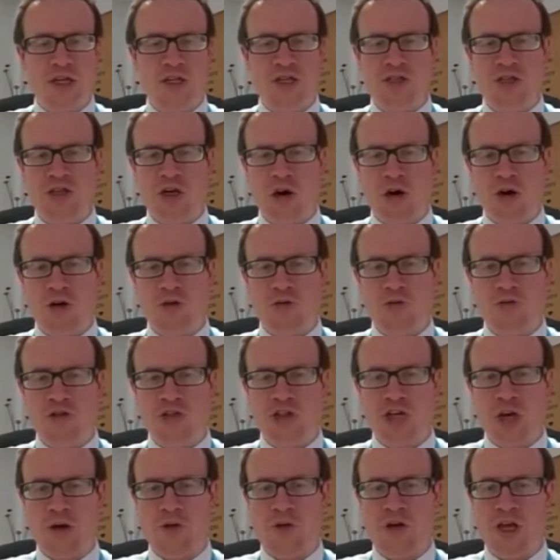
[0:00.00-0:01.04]
Dawn or
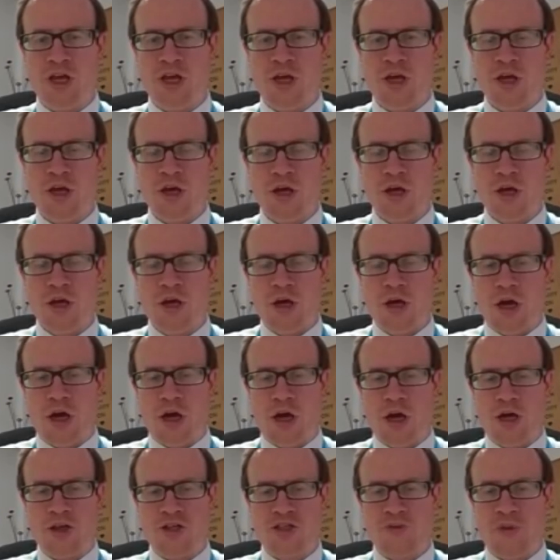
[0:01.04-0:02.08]
Jodie
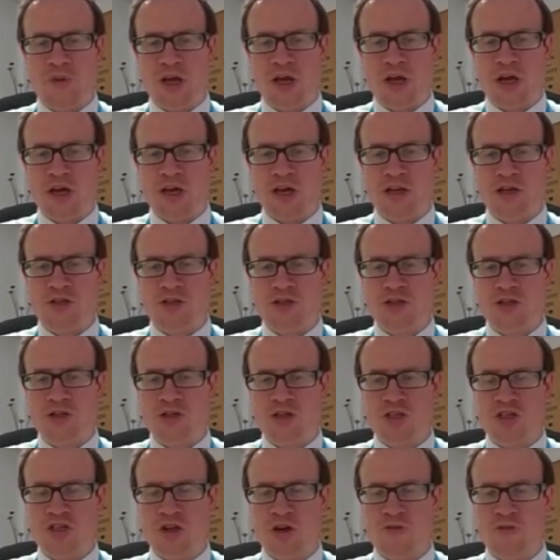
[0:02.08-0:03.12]
to make that
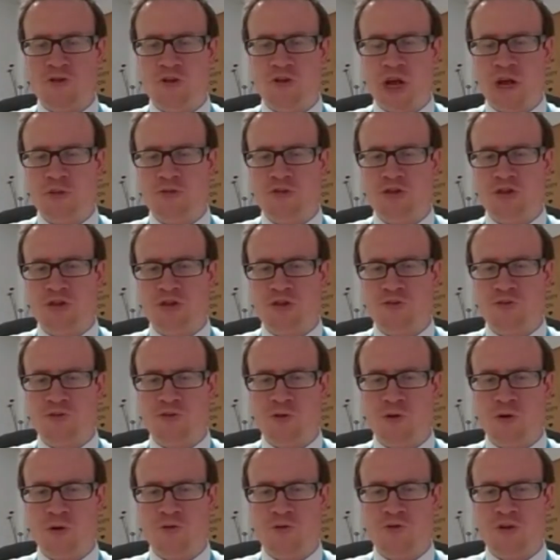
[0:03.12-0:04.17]
decision if you're allowed to do
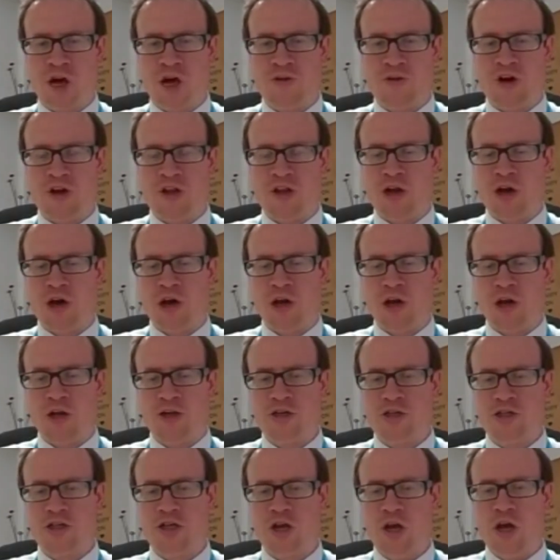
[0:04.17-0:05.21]
4 or 5 at the
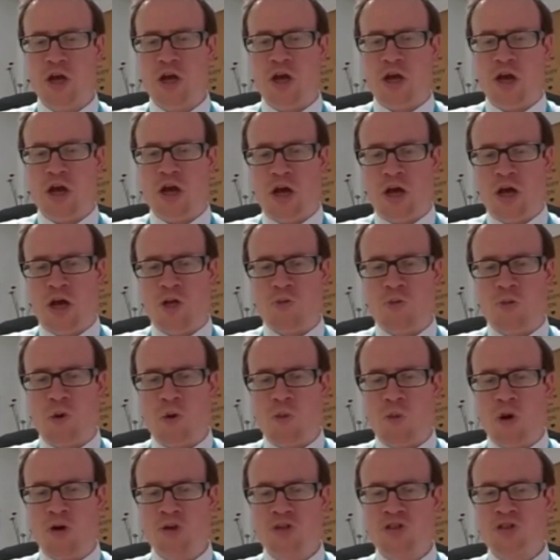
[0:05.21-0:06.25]
college. And we'll
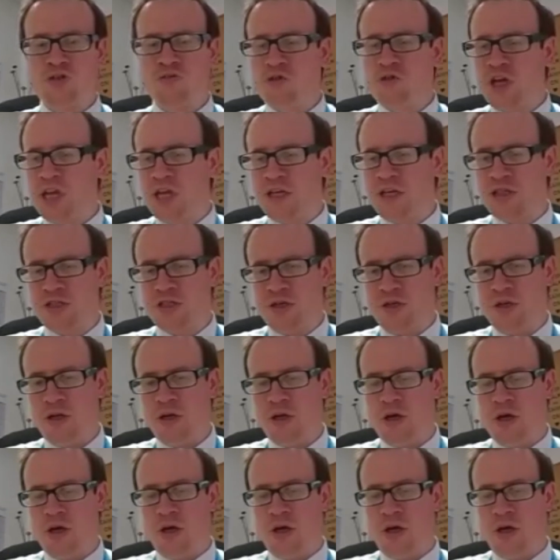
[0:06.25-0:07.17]
want to reason.